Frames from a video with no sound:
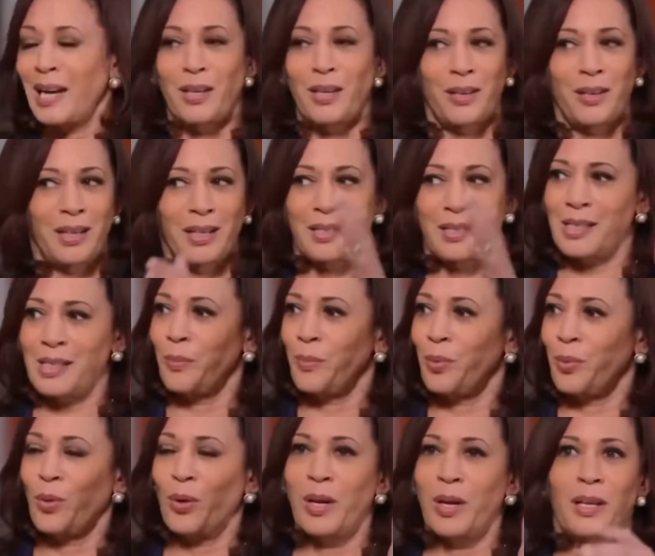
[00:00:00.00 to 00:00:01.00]

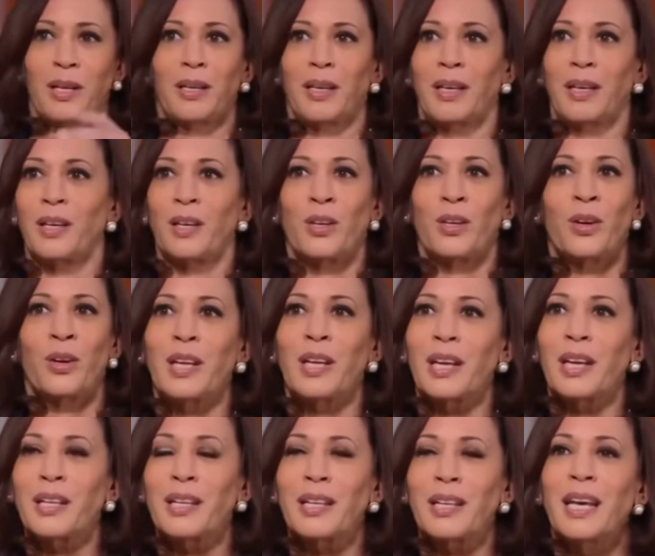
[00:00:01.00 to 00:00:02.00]

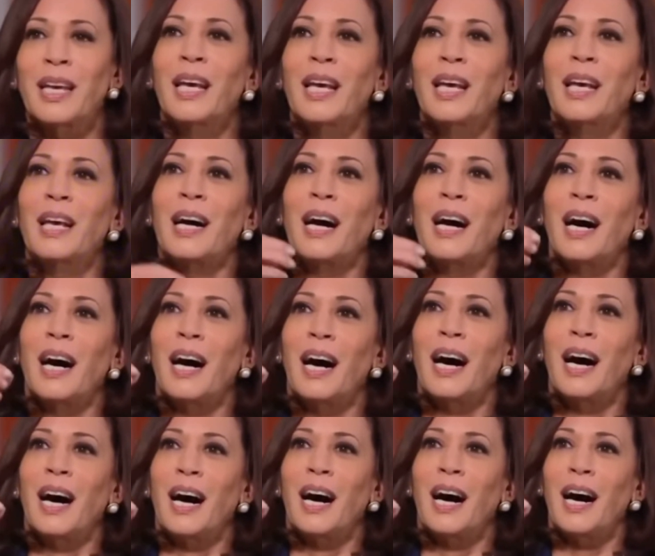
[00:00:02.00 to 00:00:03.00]

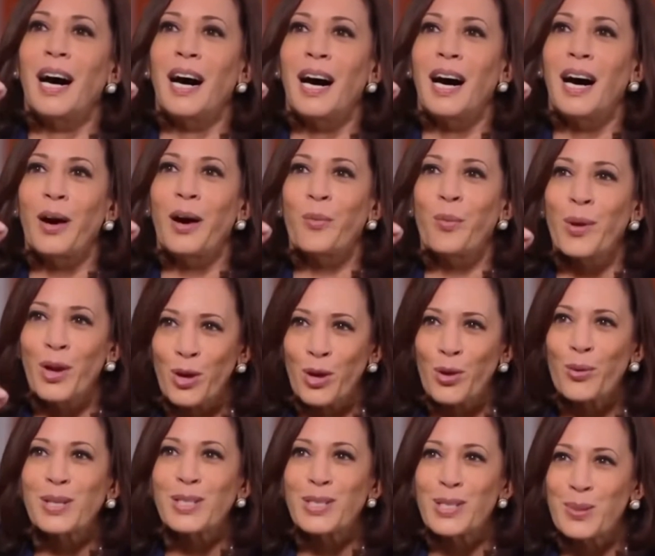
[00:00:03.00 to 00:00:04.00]
We are
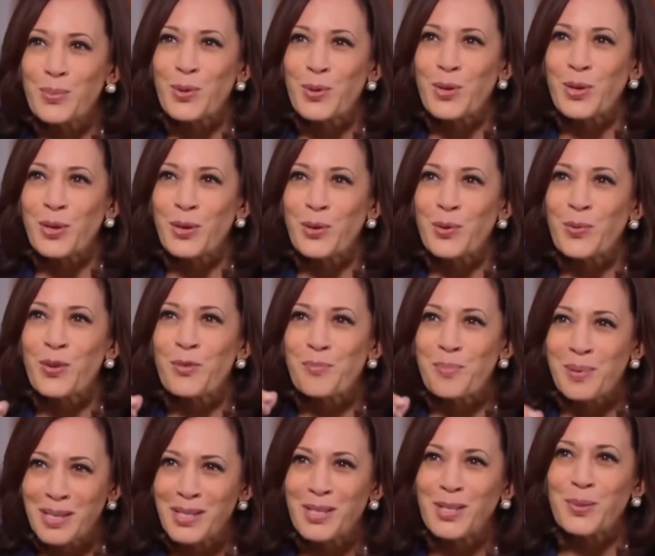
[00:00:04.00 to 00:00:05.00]
going to the border.
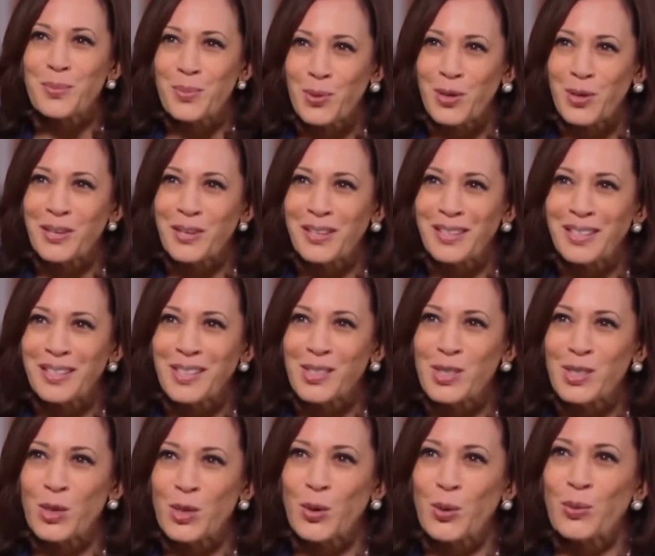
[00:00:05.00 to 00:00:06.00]
We've been to the border.
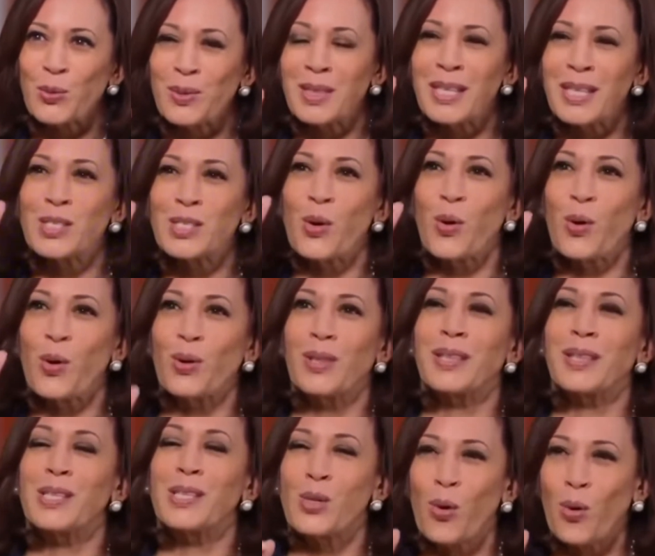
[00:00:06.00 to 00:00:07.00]
So this
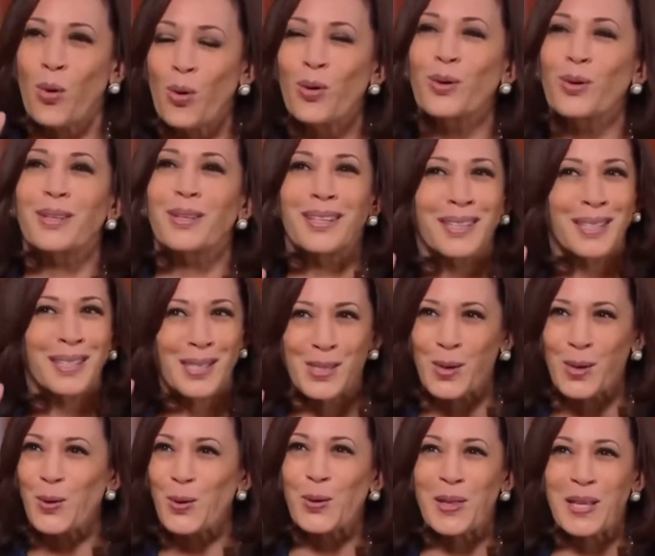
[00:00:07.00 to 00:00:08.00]
whole
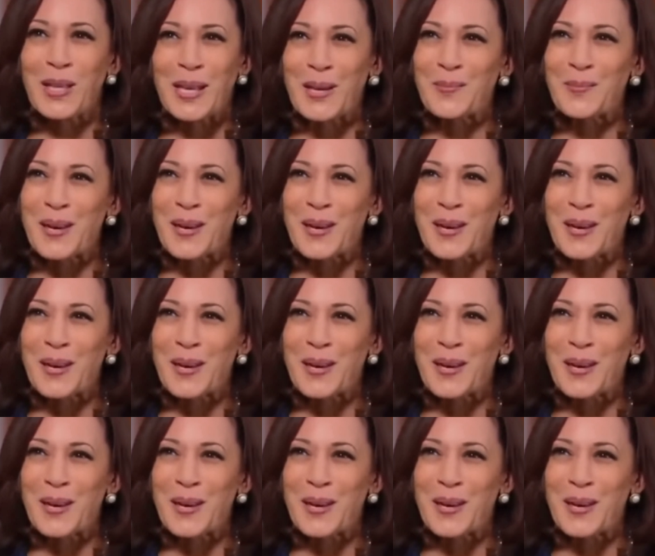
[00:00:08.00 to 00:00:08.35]
thing